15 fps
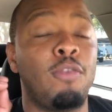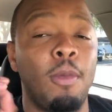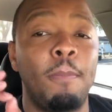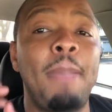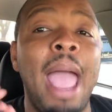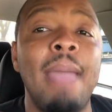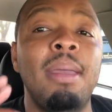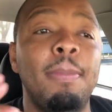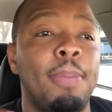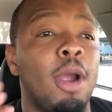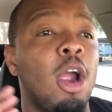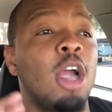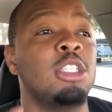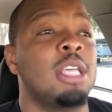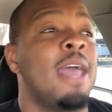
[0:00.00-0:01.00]
for baby
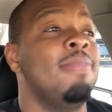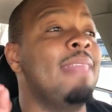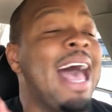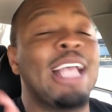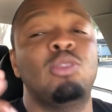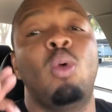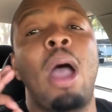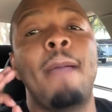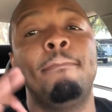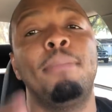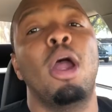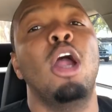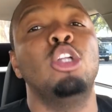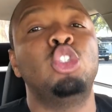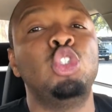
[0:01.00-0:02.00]
birds, and that's why
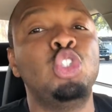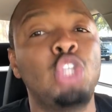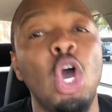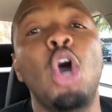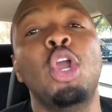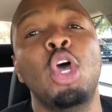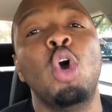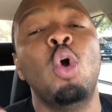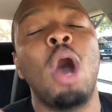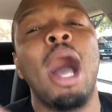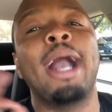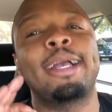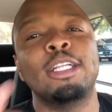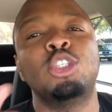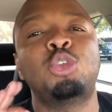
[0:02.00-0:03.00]
birds do doo
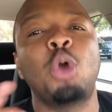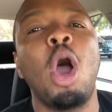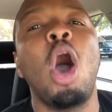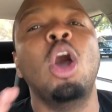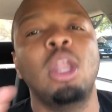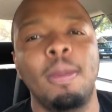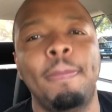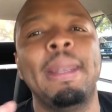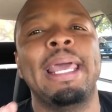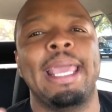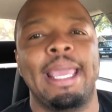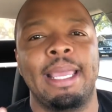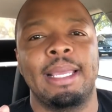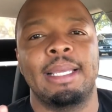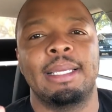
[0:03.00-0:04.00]

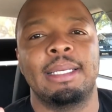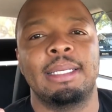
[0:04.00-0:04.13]
uncontrollably.